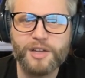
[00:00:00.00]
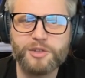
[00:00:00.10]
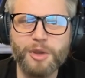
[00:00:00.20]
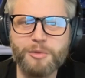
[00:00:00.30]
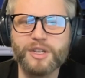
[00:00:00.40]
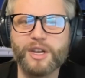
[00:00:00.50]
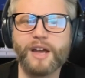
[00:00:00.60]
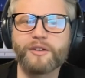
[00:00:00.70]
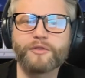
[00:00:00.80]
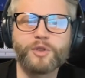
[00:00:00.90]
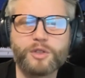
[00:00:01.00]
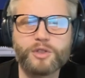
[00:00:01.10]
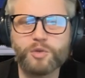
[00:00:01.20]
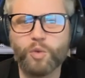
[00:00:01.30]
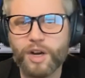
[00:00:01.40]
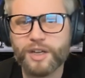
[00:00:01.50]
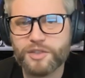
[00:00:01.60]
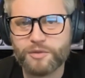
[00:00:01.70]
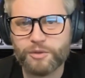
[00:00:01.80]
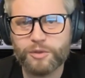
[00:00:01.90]
So maybe I don't know if you could just walk
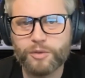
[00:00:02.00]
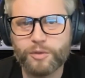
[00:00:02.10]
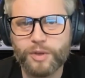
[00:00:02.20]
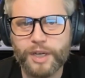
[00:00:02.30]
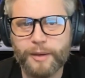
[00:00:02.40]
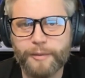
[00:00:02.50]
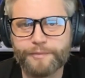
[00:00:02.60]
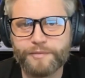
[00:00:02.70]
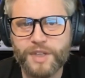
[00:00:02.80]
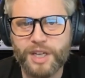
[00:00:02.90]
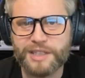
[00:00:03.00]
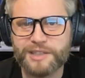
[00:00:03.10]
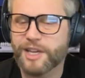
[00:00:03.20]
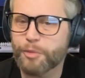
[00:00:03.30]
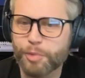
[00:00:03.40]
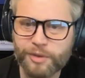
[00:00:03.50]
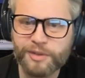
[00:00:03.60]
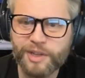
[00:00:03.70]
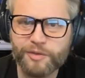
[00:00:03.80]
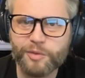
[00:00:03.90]
us through um, an
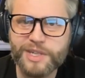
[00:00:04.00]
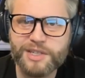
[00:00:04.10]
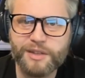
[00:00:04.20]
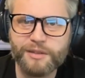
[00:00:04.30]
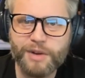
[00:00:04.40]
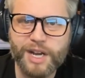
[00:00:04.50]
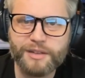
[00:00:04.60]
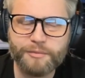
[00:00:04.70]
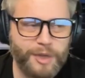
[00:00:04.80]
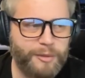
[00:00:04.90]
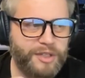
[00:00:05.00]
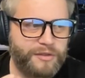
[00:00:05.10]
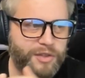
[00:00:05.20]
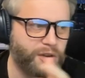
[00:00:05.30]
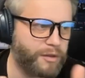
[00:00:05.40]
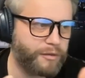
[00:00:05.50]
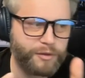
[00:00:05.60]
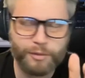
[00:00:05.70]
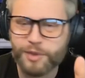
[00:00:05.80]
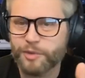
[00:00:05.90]
example of a recent threat. Maybe start
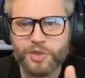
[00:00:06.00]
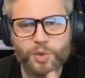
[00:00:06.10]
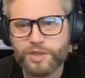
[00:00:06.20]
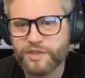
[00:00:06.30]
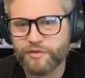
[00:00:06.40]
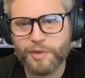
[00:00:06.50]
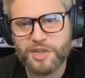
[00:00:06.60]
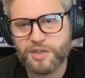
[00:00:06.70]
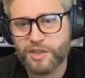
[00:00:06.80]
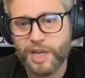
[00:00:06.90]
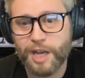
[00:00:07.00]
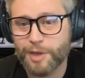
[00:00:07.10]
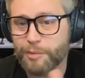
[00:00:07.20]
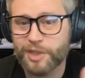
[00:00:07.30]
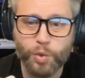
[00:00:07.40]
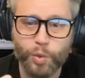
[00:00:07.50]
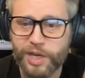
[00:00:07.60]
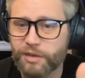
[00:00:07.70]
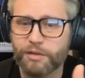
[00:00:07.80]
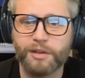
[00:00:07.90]
from some of the source information you got, maybe a
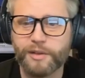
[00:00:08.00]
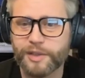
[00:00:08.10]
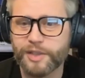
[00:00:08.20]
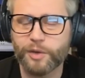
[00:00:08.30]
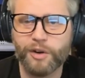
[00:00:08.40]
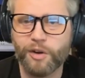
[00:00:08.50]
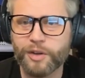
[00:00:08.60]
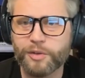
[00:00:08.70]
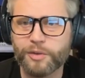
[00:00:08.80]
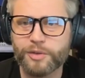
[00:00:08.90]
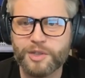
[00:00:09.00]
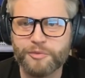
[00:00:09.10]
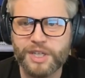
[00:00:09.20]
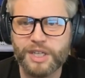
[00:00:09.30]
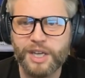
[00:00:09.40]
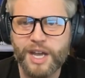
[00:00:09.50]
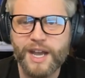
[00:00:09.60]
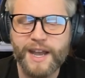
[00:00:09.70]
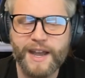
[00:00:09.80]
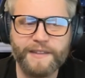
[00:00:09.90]
tweet or a, you know an article or something,
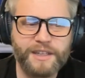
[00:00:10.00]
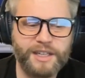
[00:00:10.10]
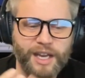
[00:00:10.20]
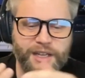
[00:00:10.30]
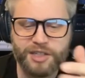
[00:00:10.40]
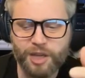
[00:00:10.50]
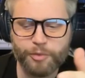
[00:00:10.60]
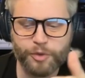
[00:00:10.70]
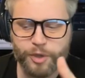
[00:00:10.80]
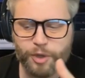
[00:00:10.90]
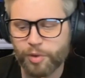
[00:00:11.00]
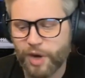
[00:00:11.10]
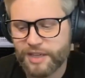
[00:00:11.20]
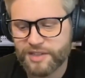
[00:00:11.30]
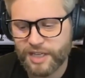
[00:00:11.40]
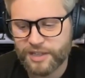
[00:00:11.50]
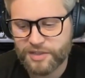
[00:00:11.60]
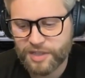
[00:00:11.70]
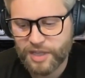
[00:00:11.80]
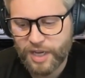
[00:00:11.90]
and then kind of step through your
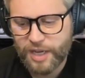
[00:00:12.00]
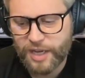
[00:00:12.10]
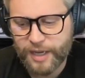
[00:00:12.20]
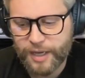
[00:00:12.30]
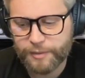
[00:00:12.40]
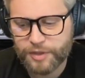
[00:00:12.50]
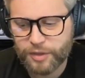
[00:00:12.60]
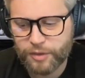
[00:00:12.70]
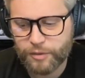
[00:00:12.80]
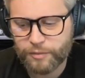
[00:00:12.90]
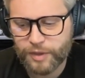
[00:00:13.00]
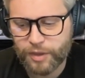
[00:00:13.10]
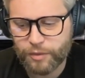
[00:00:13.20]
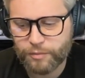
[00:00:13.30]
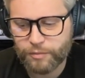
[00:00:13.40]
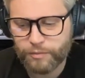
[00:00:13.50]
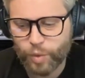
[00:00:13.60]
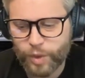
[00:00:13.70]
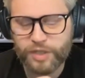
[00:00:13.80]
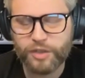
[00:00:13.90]
process uh, do you, you know,
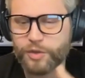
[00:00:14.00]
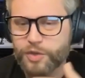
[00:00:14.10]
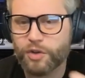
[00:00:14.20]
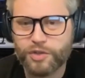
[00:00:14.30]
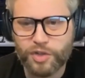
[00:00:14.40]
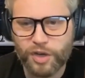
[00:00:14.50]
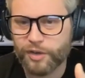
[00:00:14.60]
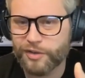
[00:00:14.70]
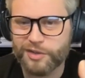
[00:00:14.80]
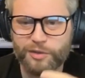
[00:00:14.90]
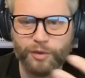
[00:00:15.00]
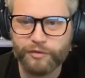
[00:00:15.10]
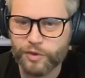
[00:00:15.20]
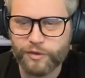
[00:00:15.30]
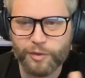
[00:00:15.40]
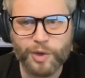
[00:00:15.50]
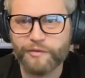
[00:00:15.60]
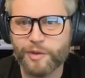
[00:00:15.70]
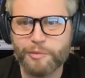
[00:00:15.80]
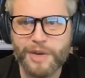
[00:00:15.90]
what do you go search on or do you review for
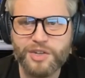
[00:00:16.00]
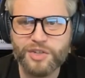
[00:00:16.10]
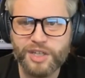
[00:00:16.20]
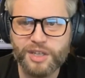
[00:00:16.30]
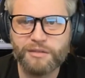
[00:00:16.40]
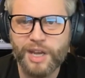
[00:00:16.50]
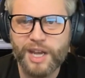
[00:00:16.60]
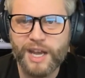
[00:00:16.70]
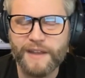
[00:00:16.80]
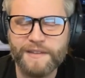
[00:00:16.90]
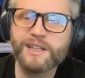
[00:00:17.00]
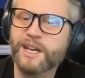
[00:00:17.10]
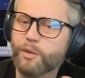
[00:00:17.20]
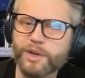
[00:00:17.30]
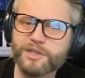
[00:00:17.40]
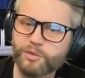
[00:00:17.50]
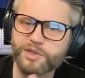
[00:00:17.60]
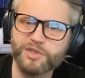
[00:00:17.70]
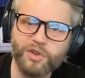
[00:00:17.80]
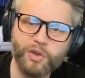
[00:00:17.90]
more information? And then kind of what does the
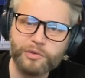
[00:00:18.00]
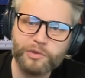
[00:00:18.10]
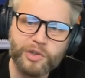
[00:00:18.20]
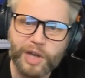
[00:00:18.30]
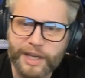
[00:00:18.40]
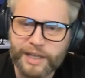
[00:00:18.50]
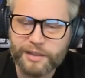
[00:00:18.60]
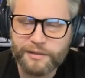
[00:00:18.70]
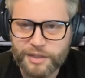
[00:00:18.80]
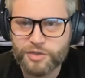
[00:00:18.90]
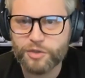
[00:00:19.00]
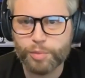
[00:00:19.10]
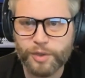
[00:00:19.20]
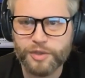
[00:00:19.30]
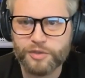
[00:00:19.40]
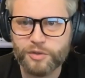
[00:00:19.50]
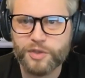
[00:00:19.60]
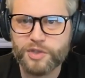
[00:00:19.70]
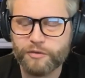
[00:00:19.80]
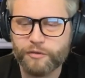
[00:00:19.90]
result look like that you
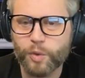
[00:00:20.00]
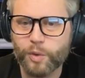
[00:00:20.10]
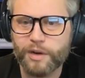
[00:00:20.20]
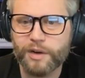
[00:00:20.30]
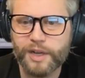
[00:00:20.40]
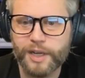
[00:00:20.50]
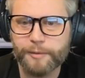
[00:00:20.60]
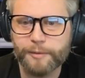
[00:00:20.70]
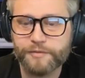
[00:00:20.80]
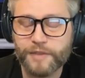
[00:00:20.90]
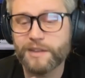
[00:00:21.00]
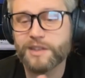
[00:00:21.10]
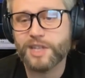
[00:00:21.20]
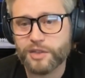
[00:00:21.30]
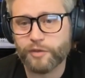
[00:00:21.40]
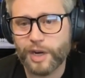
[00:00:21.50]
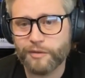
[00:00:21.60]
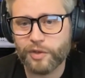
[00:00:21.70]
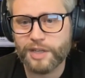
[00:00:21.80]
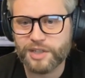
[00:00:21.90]
produce for, um, in this case, for
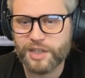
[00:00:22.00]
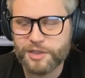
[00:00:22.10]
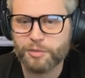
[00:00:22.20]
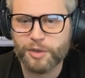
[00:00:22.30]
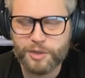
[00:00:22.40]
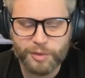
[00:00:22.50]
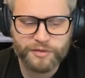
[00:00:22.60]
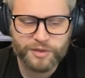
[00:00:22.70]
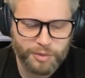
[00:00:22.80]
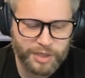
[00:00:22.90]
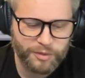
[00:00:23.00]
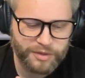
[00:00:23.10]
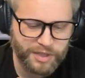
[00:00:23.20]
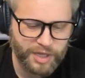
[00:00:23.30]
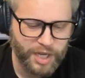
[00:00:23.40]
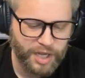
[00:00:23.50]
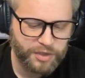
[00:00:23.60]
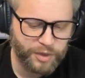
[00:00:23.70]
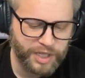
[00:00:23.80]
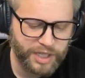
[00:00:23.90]
Anvilogic customers, but if somebody was
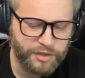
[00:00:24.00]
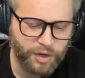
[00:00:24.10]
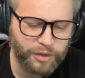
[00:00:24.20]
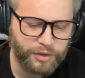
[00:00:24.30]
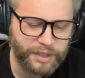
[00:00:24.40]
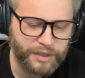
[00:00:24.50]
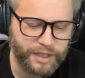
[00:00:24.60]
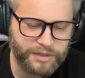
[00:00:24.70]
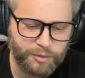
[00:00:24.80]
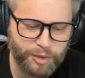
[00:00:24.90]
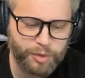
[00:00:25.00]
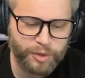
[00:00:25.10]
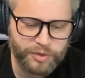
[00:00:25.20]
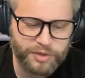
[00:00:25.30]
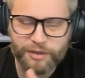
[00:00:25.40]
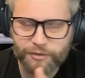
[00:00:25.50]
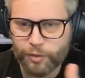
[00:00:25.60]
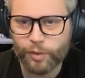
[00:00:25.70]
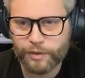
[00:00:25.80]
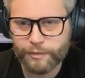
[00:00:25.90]
doing it internally, I guess they'd be producing it
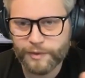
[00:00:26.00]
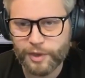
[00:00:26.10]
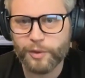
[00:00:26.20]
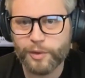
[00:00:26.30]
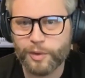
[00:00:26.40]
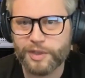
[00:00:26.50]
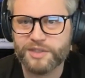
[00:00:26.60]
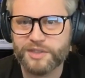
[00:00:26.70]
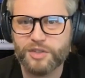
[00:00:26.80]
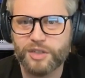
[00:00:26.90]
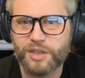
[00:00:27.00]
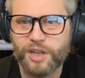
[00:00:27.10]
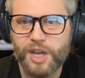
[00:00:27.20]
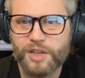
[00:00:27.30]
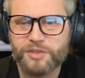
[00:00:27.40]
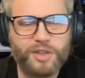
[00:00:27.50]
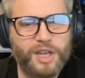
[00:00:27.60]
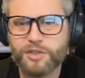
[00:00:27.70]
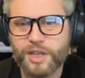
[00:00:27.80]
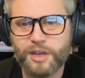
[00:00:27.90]
for their own organization. So
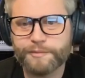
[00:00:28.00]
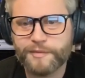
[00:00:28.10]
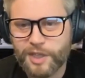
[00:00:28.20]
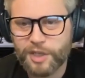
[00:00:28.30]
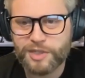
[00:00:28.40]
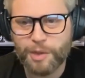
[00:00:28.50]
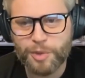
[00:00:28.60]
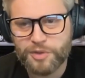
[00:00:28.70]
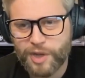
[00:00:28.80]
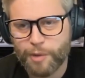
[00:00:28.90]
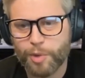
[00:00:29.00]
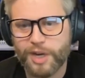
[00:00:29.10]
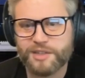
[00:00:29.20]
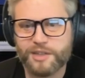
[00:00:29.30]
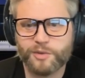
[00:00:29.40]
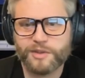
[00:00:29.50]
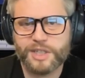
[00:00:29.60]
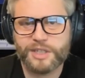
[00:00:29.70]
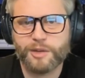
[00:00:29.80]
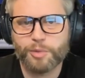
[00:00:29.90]
yeah, just kind of, can you step us through that process with an
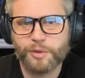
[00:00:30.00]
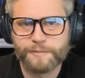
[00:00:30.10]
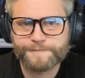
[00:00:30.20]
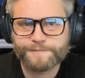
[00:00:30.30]
example?